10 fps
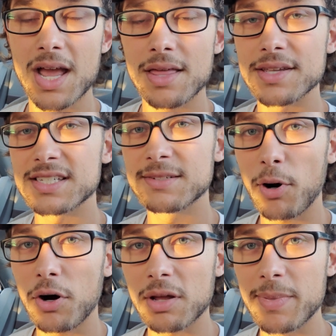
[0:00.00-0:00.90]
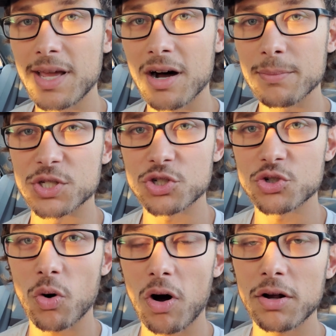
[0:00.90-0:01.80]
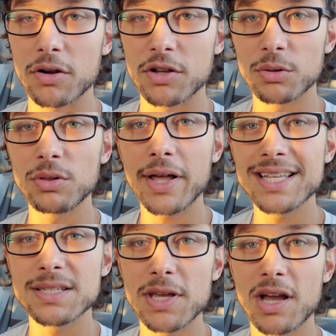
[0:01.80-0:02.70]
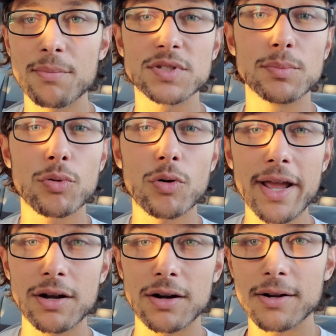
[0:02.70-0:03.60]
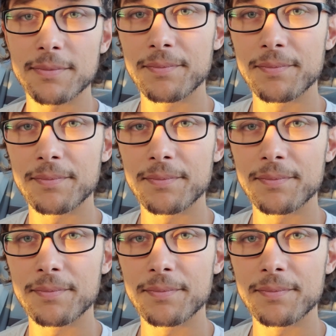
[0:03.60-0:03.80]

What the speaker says: This spark becomes stronger, your light becomes brighter.